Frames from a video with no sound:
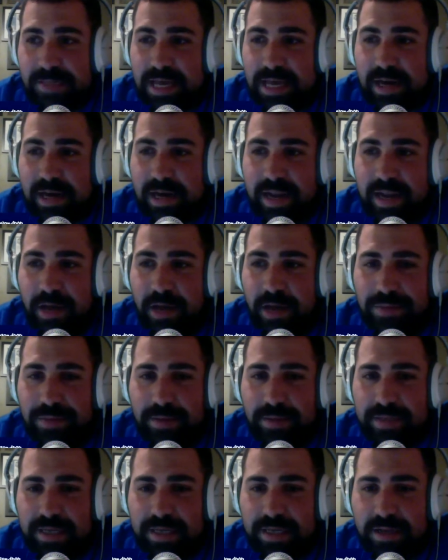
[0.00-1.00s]
going to help them
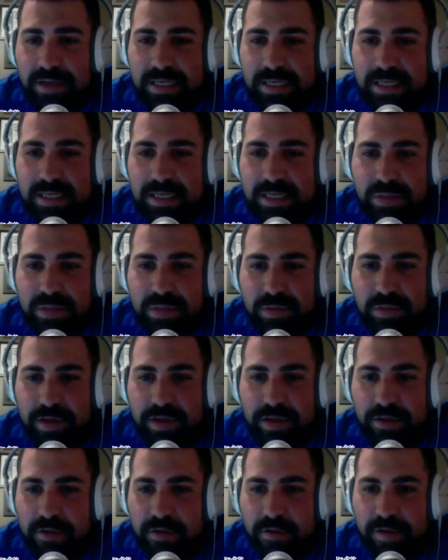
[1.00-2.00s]
sell systems when they're
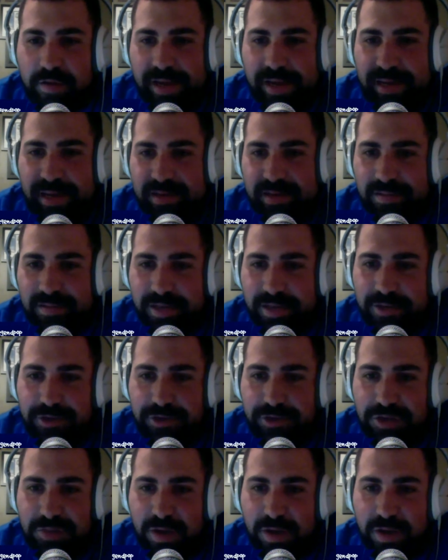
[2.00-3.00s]
already years
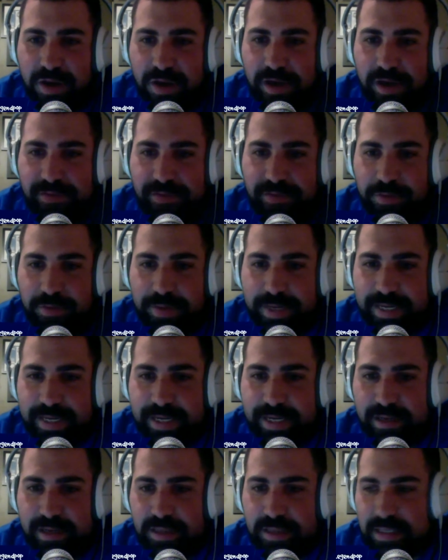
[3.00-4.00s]
behind everybody
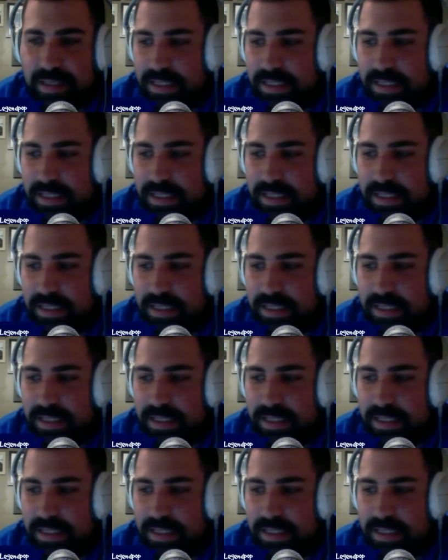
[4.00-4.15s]
else.